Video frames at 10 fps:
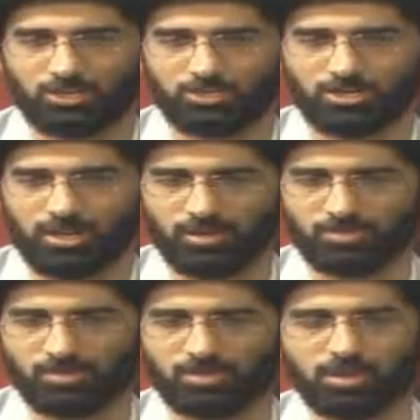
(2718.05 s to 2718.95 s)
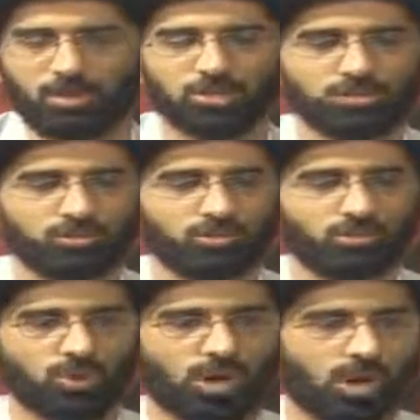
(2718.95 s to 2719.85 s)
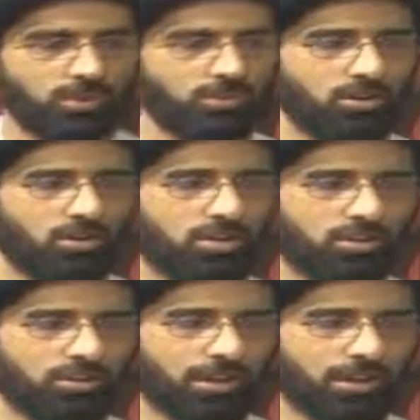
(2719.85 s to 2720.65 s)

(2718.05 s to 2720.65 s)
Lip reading: to be able to honor